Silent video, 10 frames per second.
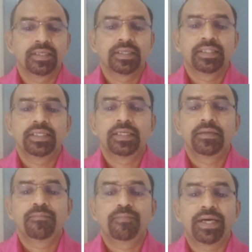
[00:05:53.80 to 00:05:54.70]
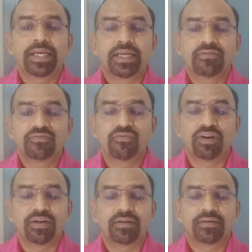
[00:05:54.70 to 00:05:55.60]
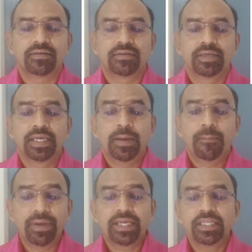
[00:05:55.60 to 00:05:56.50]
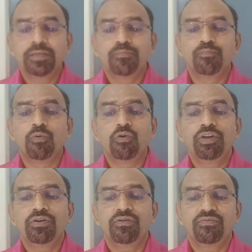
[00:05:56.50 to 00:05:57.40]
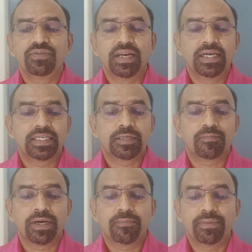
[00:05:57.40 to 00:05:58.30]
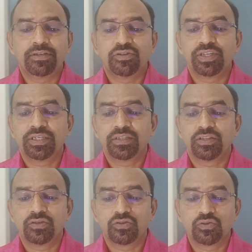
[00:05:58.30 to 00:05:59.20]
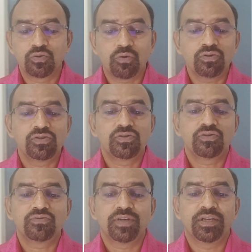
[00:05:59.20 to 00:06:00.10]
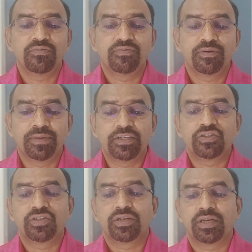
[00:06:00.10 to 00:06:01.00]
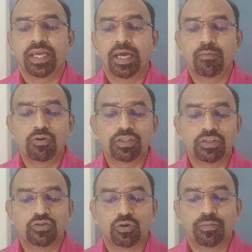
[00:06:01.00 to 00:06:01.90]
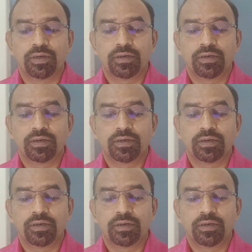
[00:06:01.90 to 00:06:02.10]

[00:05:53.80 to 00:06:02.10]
Then paragraph 1. Begin the body of the letter by mentioning the source of information about the job.